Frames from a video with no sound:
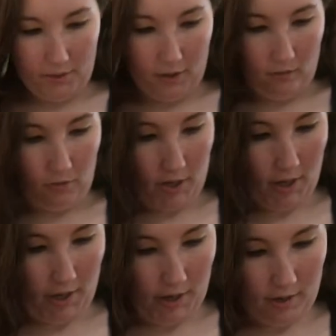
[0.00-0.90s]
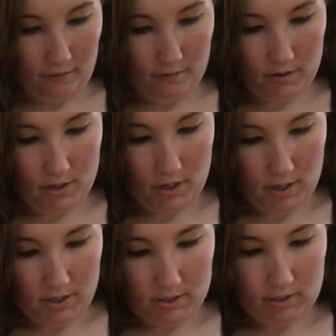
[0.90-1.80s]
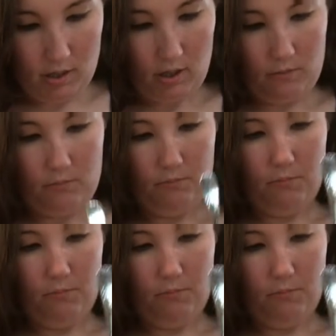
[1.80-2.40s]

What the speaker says: and we have some